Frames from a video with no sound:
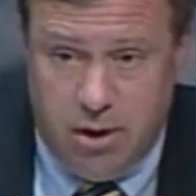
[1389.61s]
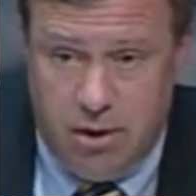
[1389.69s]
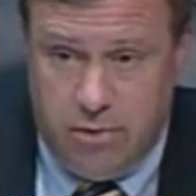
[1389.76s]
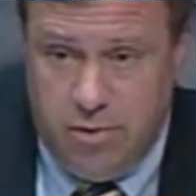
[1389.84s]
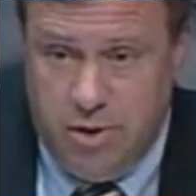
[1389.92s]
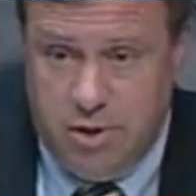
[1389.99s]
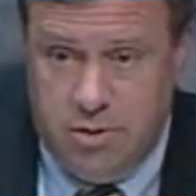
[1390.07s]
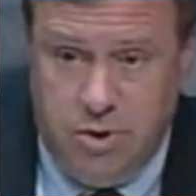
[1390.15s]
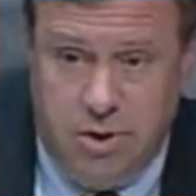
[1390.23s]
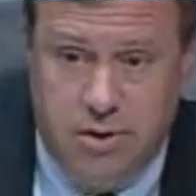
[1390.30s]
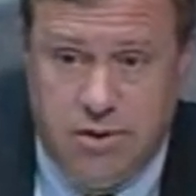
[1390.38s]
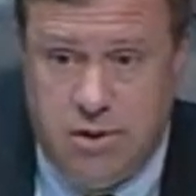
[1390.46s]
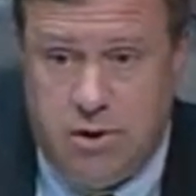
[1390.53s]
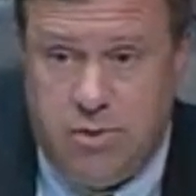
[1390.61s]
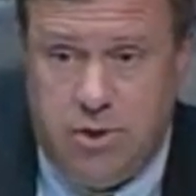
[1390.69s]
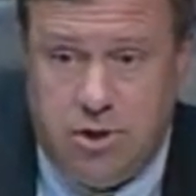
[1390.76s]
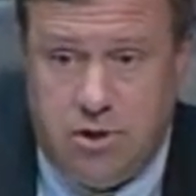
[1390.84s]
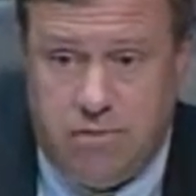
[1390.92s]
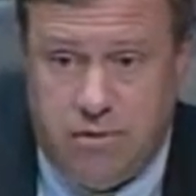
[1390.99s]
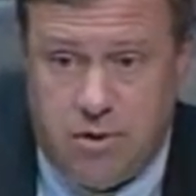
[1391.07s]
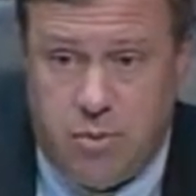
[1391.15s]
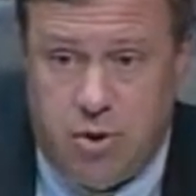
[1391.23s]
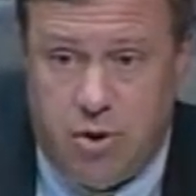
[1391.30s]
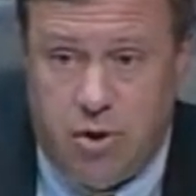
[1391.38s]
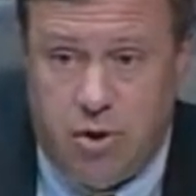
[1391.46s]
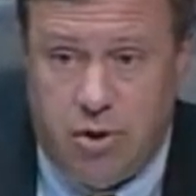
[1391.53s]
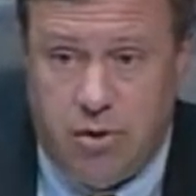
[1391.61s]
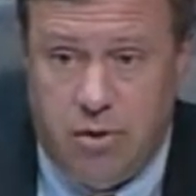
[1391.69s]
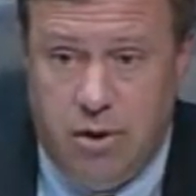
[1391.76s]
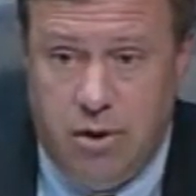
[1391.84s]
there needs to be consideration of a spur